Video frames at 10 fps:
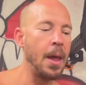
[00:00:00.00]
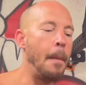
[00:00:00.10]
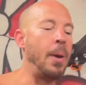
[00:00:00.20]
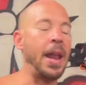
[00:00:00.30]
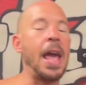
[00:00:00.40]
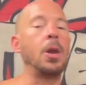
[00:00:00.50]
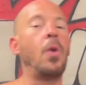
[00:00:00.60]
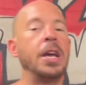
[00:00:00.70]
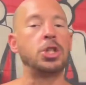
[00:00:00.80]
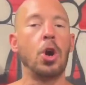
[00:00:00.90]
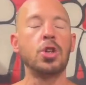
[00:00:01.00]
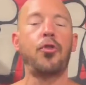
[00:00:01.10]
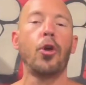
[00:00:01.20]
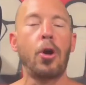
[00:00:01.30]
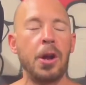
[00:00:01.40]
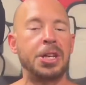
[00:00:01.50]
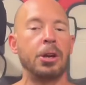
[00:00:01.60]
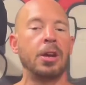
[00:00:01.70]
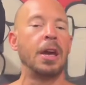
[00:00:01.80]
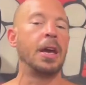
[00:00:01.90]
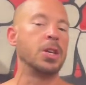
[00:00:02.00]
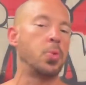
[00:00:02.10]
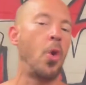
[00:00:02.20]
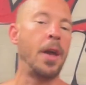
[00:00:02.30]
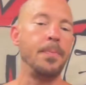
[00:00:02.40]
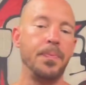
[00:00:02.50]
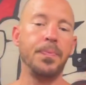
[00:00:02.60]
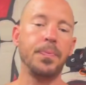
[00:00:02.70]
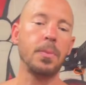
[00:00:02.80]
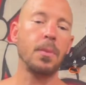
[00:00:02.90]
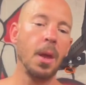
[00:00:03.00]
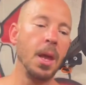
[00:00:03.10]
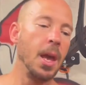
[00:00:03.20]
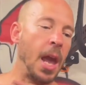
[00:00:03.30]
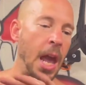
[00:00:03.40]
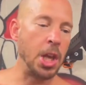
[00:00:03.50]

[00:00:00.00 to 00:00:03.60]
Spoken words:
But anyways, those 4 criteria is what a